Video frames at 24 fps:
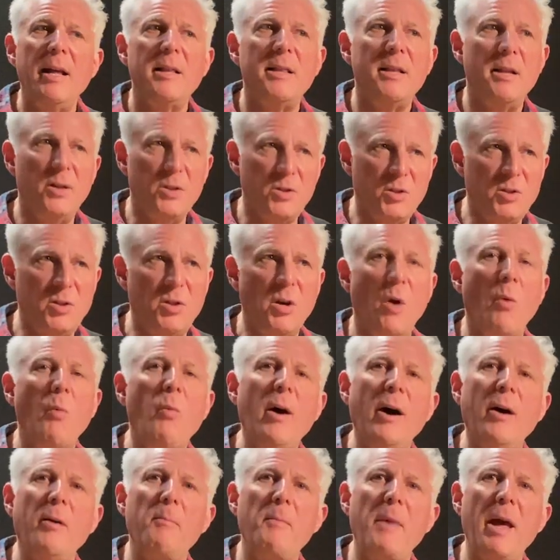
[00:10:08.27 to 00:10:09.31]
that are so
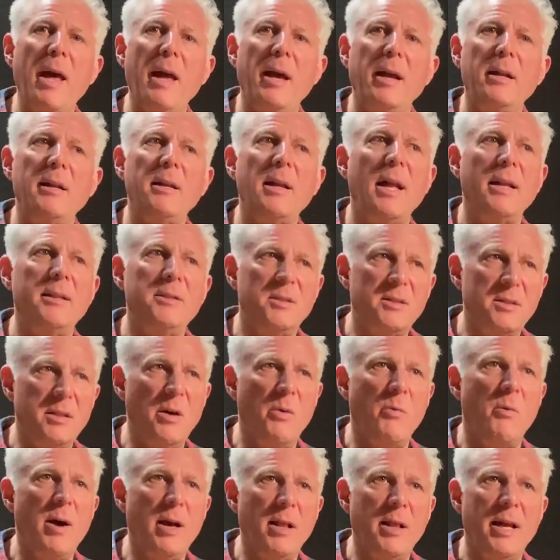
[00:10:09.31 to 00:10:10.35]
well made and so
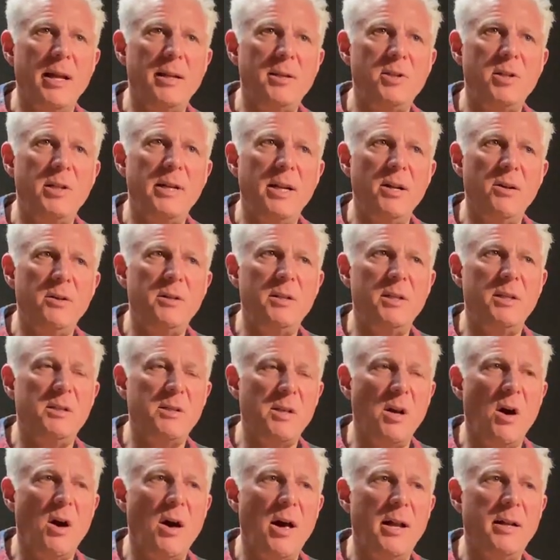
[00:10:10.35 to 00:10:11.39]
well engineered and
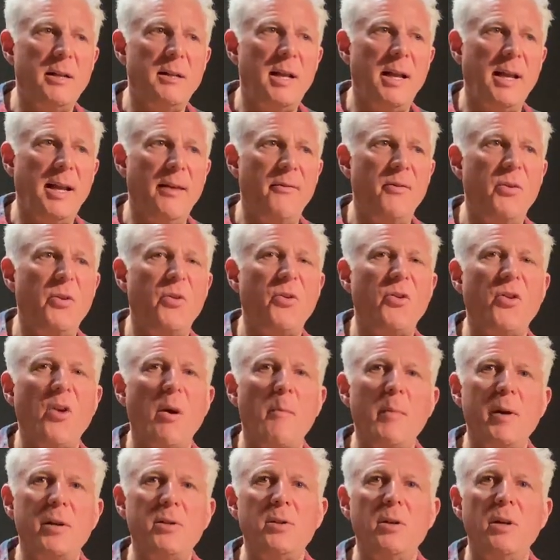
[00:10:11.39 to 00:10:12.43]
designed and give you so
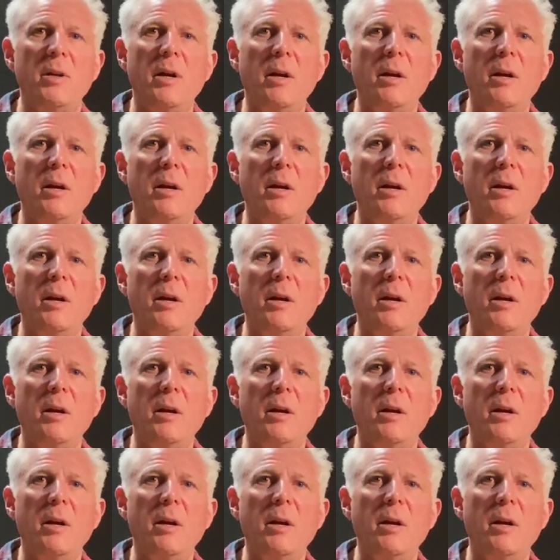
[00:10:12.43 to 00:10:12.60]
much